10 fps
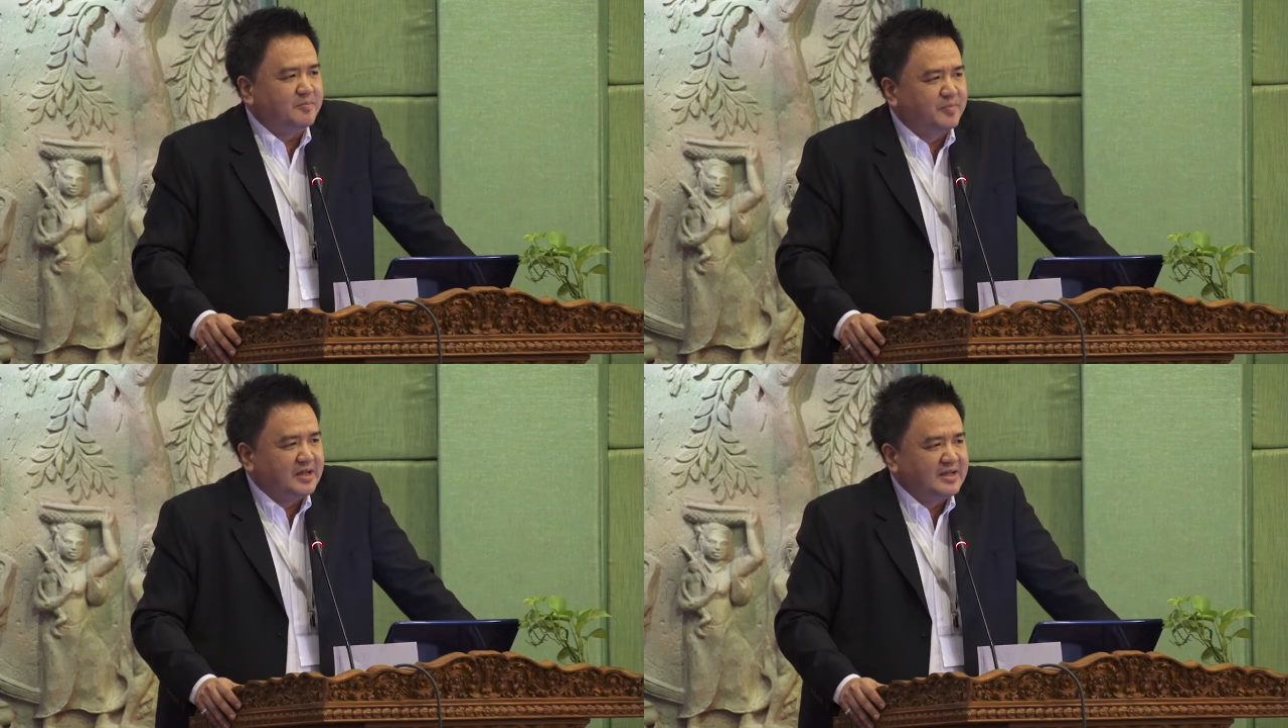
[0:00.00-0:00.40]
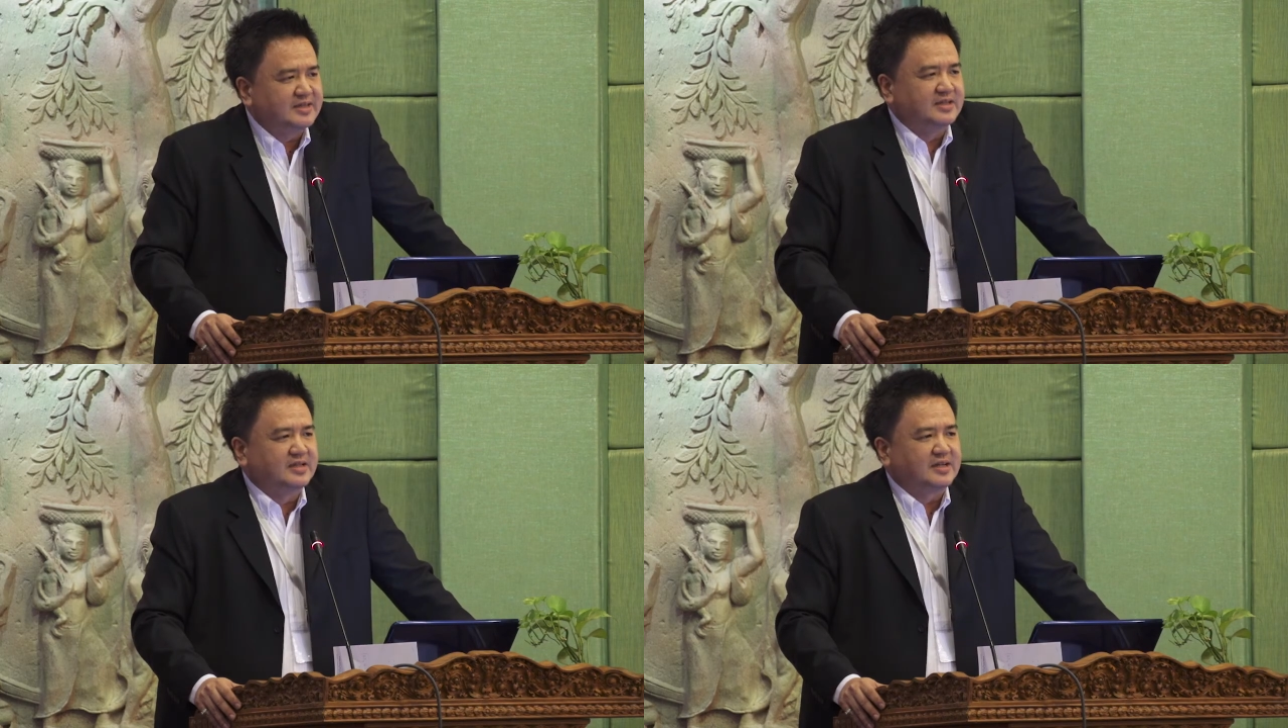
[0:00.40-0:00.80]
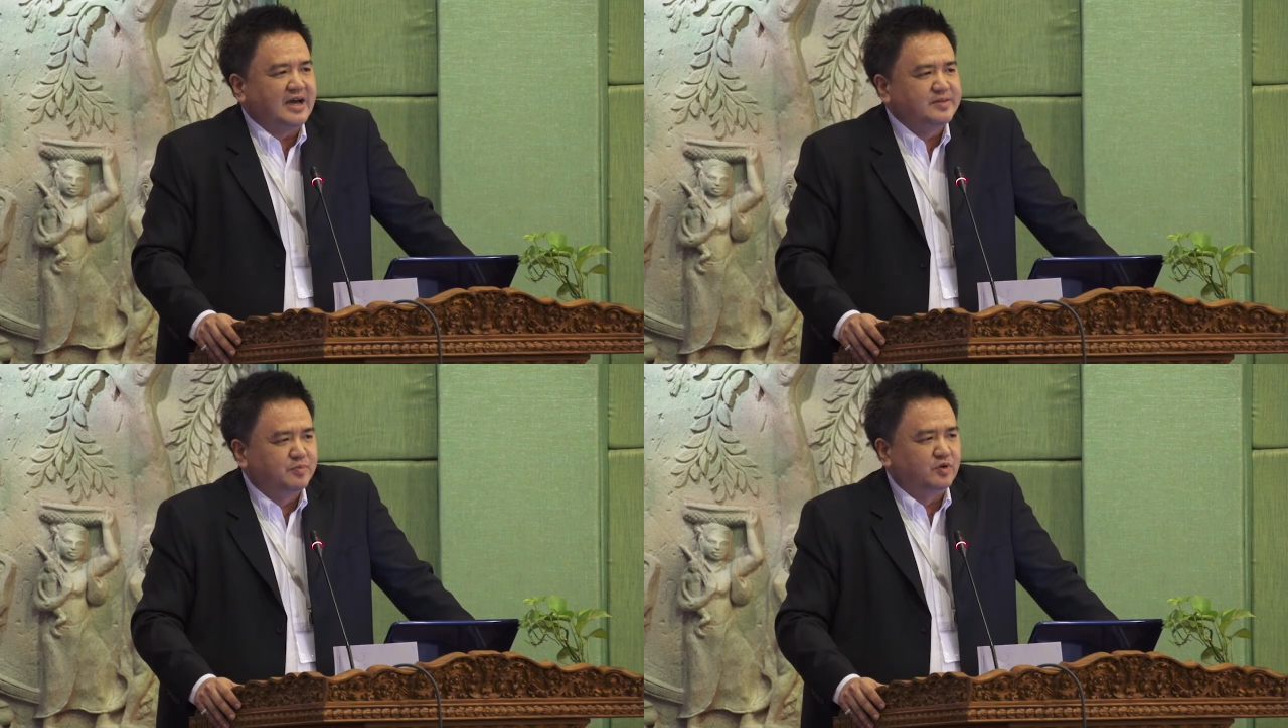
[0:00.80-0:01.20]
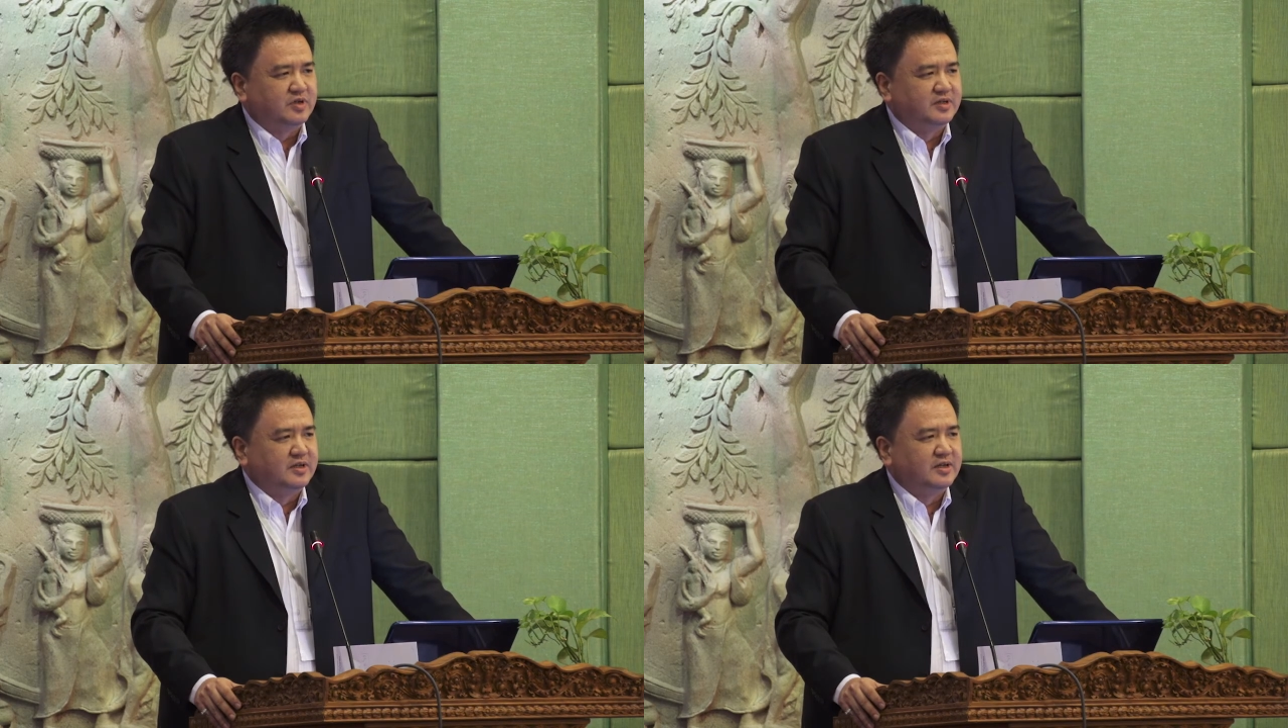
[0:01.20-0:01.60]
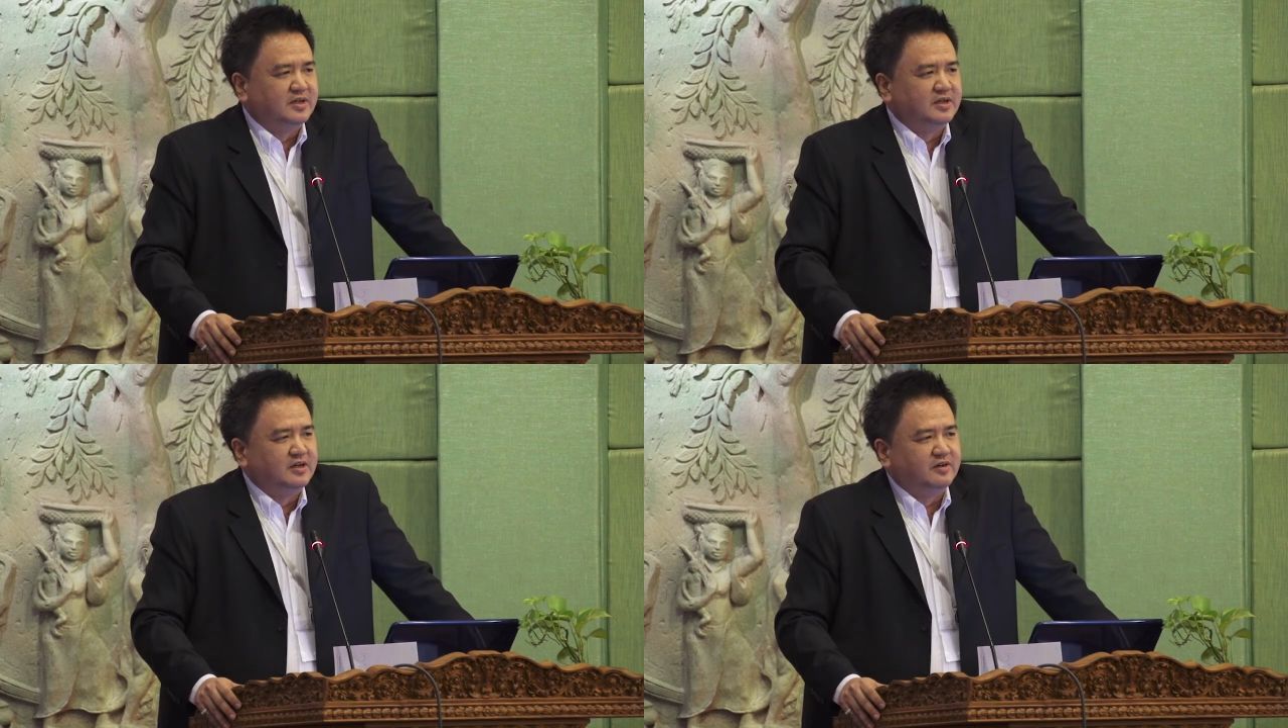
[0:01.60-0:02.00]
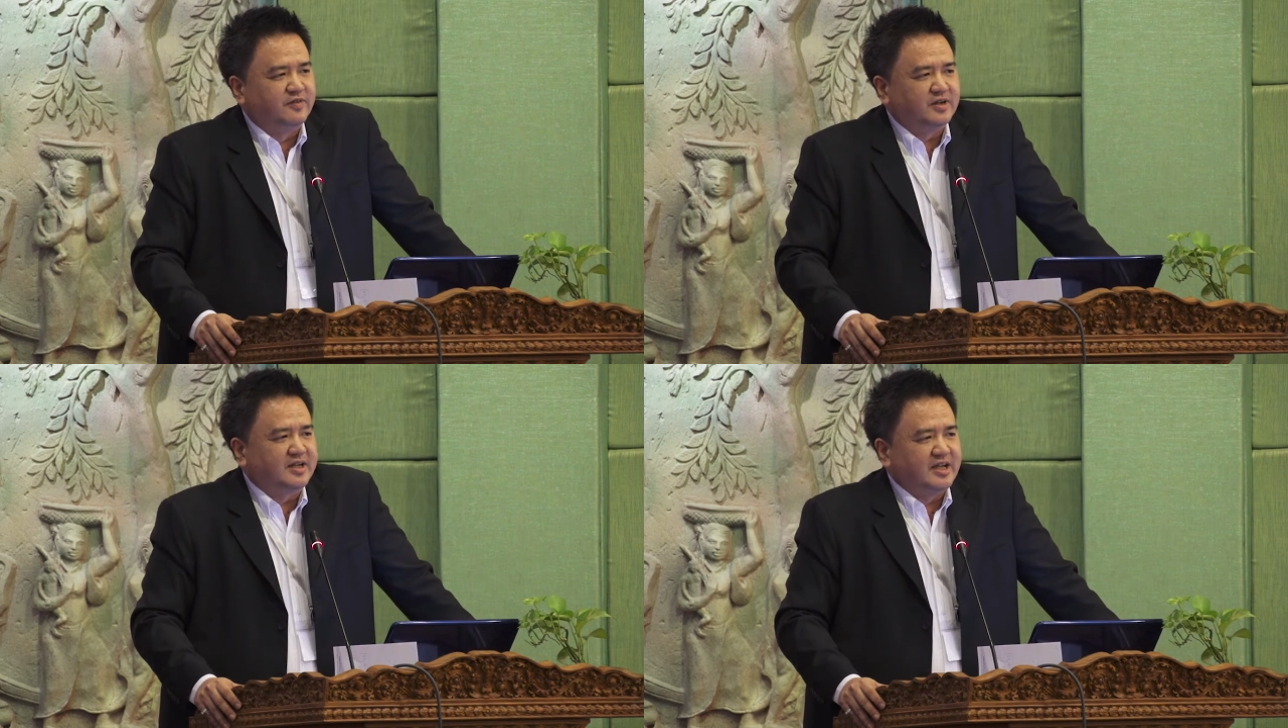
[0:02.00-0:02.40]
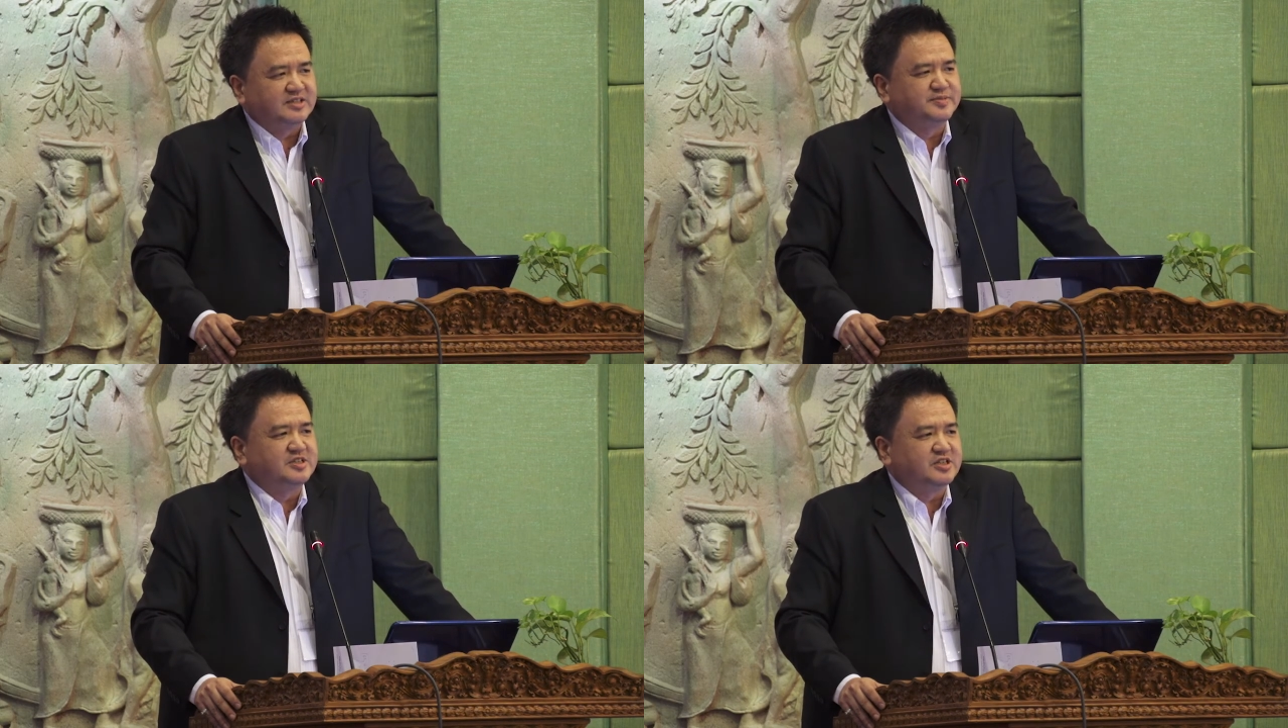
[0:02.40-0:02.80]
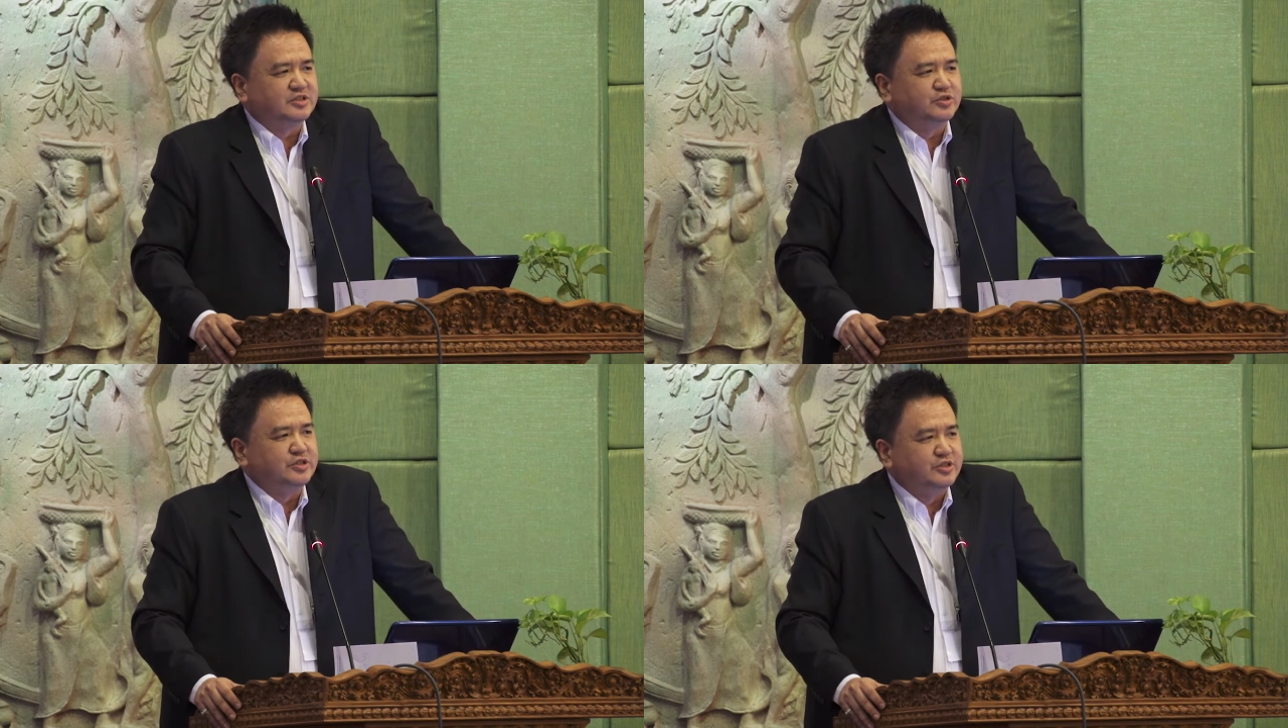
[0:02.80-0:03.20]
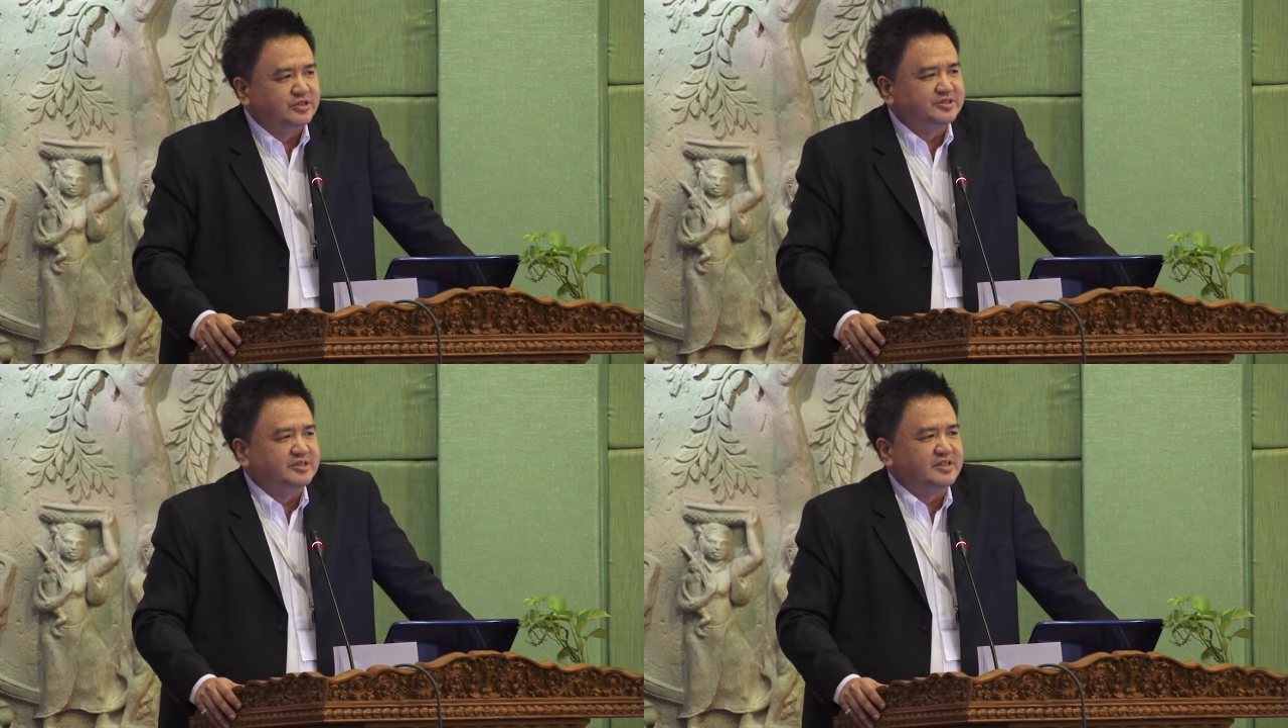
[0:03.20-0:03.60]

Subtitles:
complete guidebook for the case manager to use